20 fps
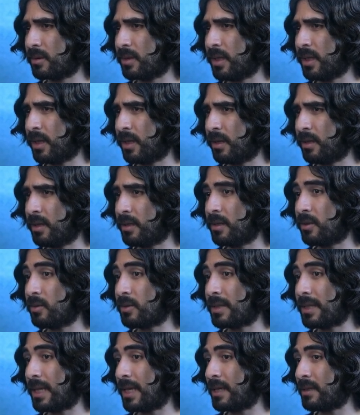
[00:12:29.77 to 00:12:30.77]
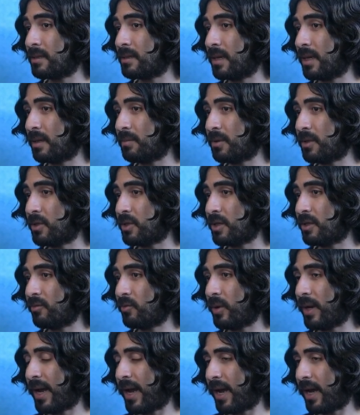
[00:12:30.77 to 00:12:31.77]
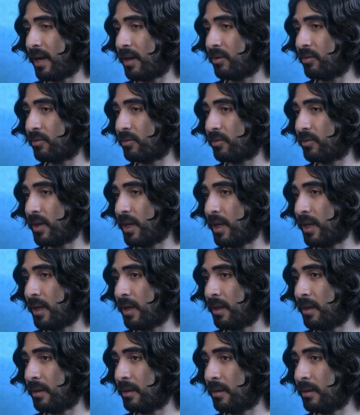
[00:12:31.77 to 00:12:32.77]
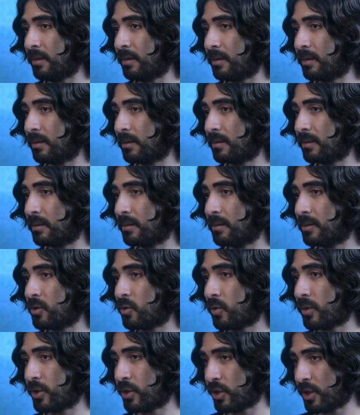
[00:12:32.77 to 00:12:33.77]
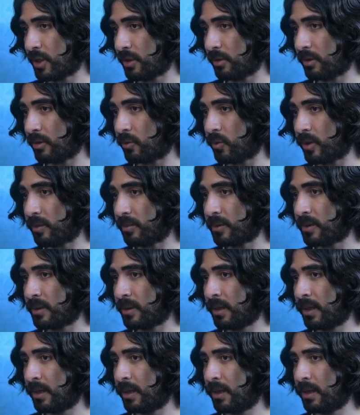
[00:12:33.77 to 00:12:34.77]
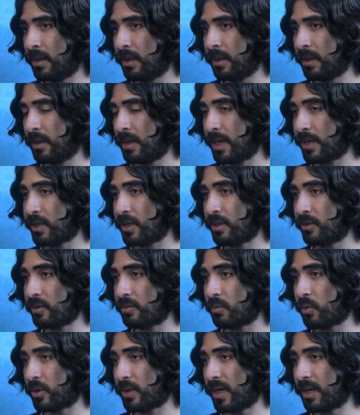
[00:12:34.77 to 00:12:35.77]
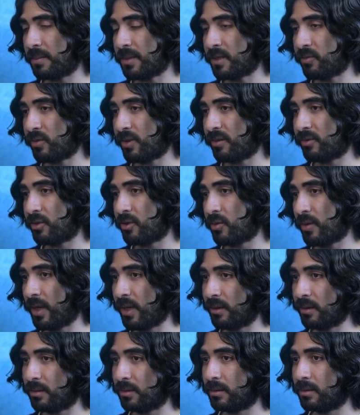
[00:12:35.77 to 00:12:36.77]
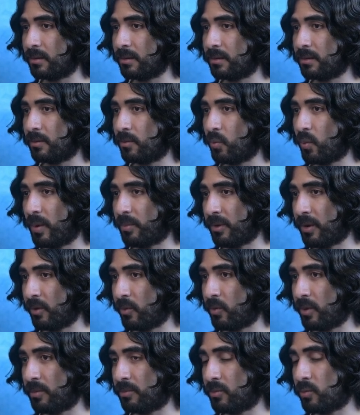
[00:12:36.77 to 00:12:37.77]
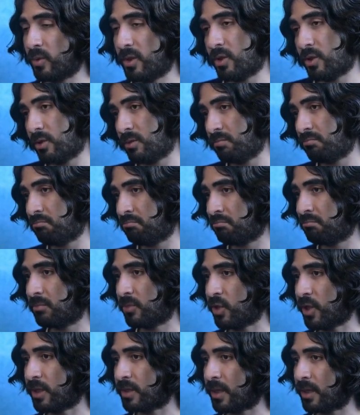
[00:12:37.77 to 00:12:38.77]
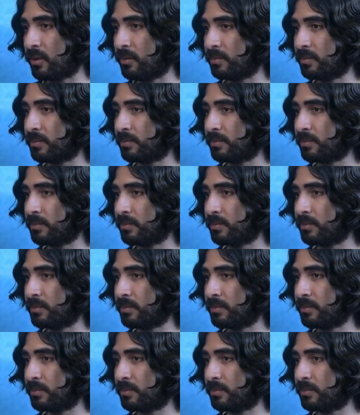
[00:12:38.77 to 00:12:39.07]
And it deals less damage if we have a sword and shield equipped. It actually deals more damage if we have a two-handed weapon equipped, which checks out.